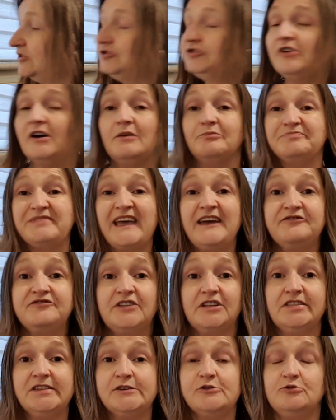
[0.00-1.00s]
So I'm
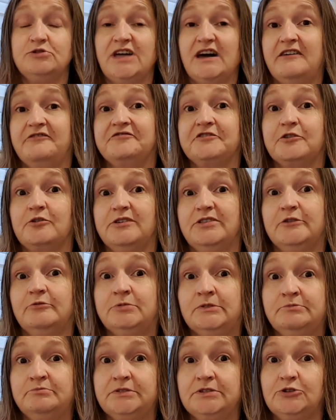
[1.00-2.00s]
definitely going to have to go into
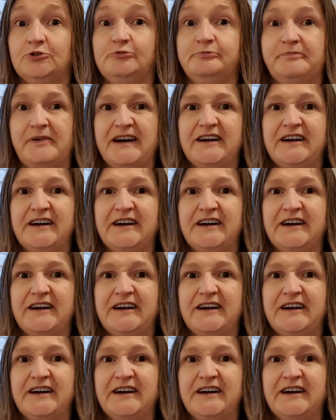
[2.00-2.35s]
One Below and